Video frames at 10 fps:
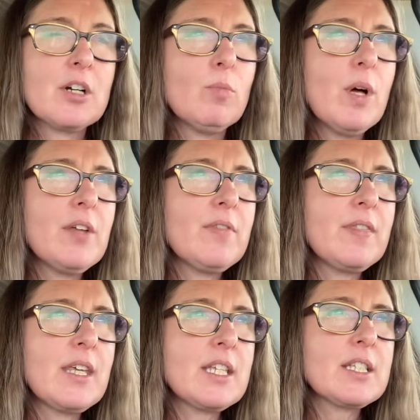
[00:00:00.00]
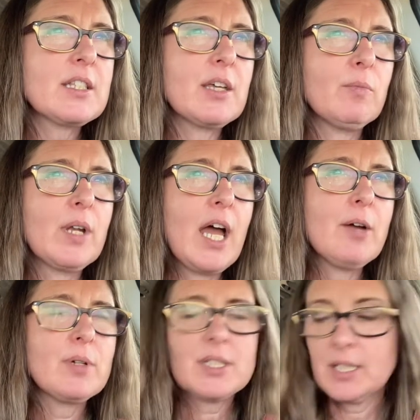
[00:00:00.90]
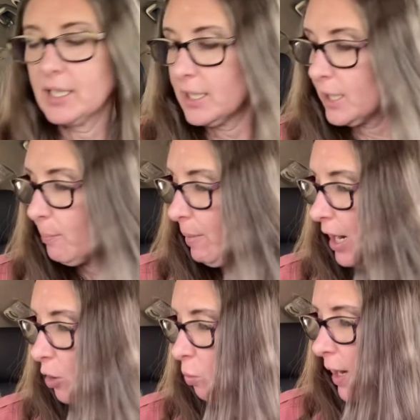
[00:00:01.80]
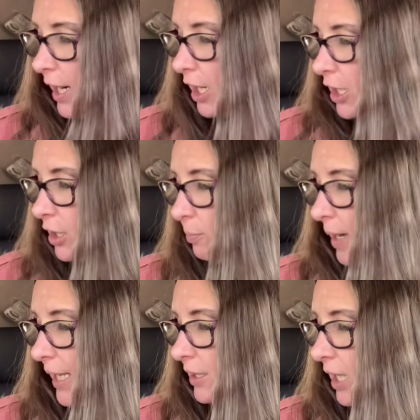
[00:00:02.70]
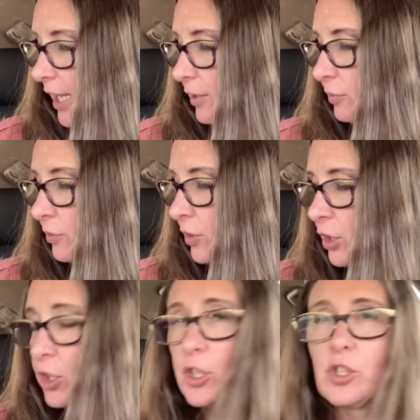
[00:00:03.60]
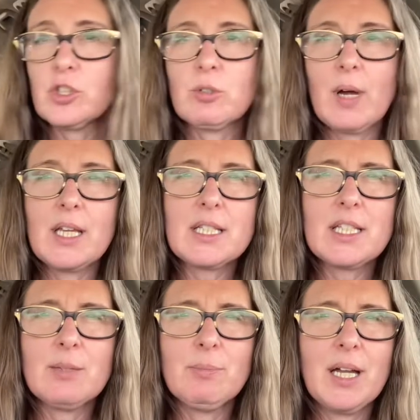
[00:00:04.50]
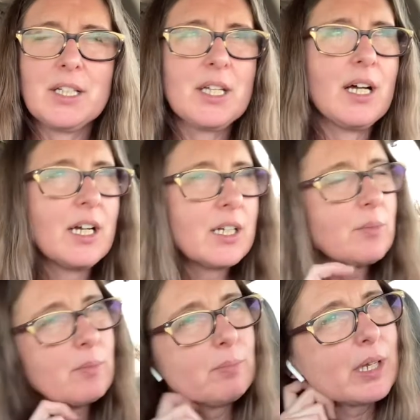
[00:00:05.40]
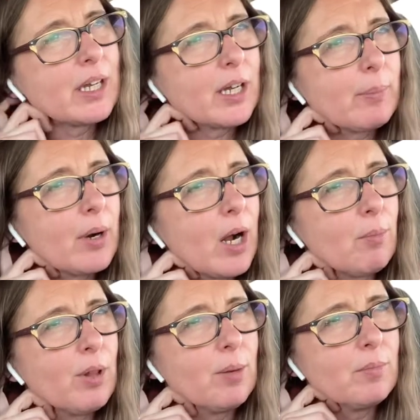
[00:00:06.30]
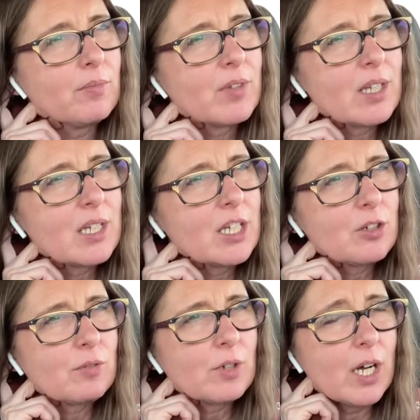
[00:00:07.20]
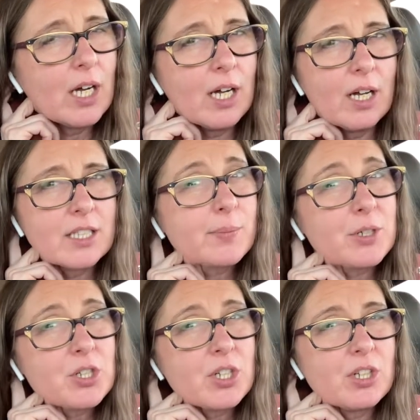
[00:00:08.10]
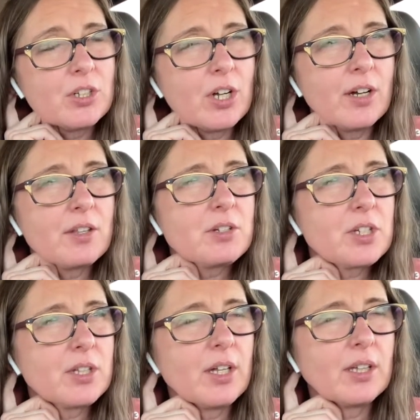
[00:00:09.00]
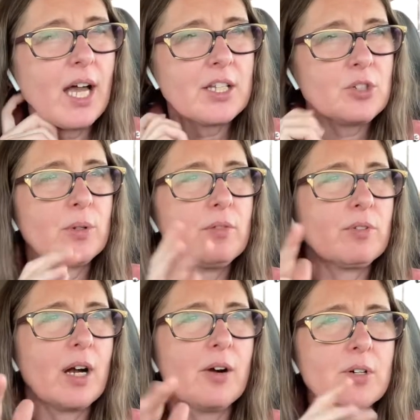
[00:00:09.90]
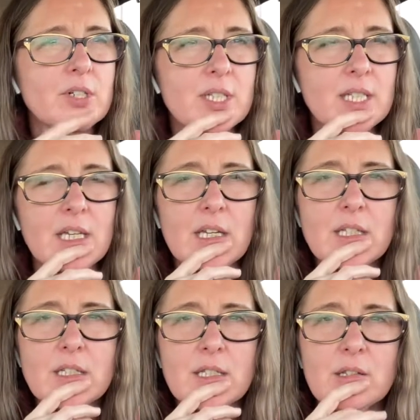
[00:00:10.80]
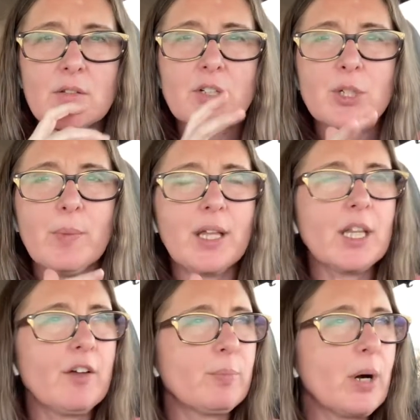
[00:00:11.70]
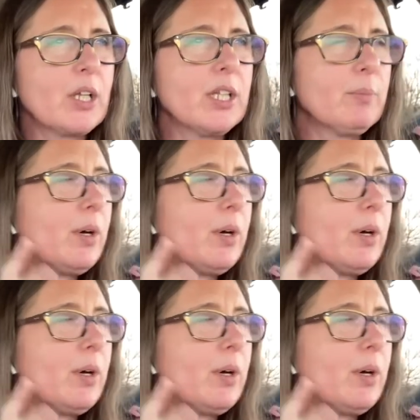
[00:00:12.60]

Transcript: One of the things that when I was thinking about where in my life do I see my tongue being a problem, uh, especially, you know, I did the last 24 hours thing and looked at my life broadly.